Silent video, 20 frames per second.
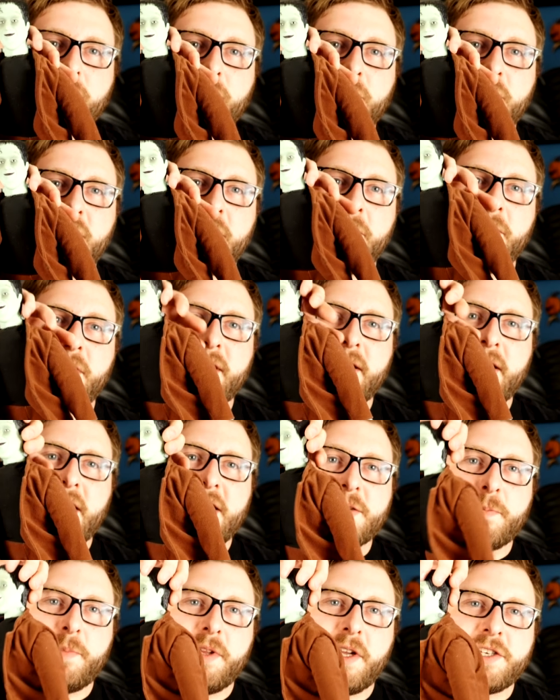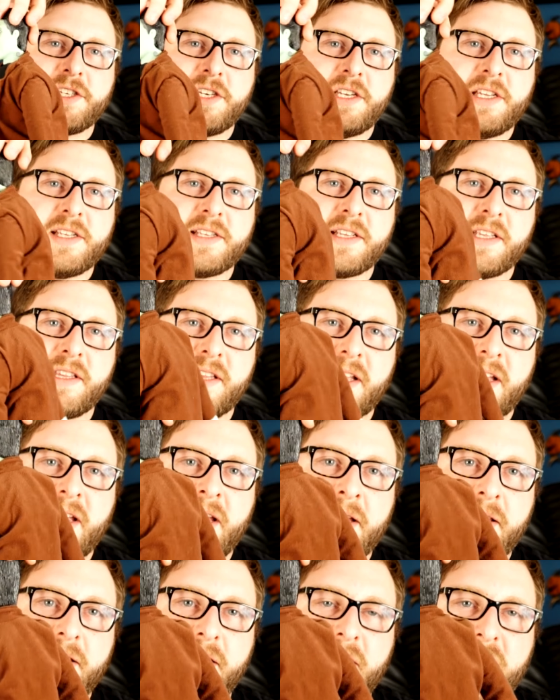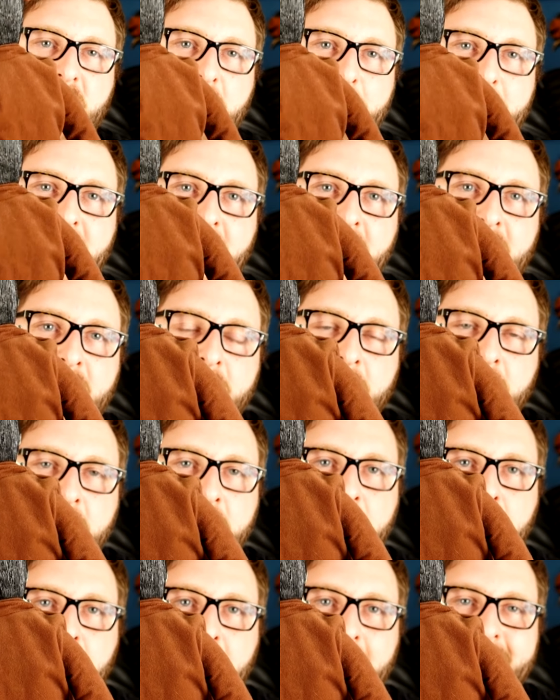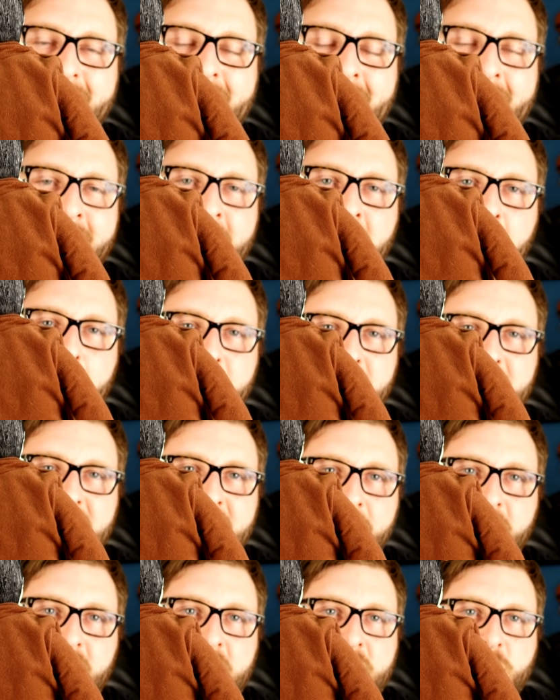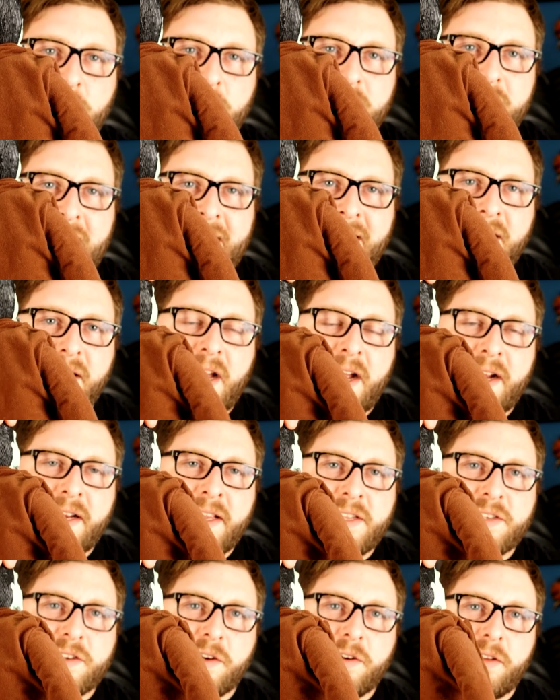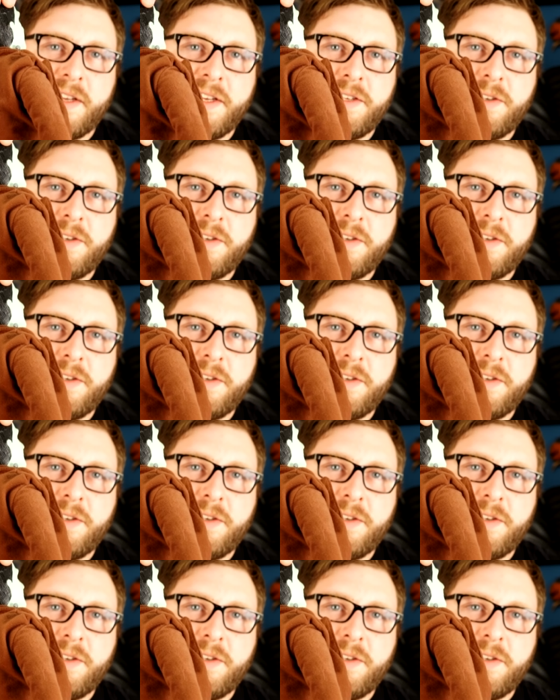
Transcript: really nice plushies that they made. Again, I believe these were late 90s, early